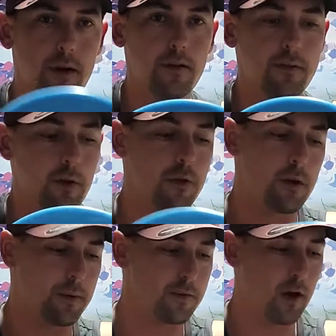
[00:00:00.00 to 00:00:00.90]
but if those
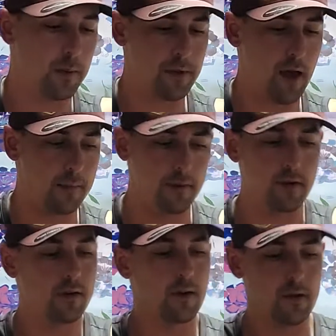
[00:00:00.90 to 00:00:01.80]
summer drops
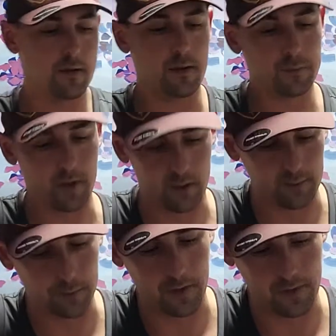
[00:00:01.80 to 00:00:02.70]
happen, probably
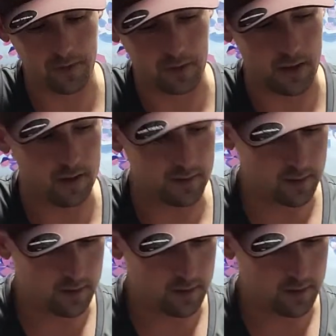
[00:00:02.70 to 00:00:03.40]
replacing that.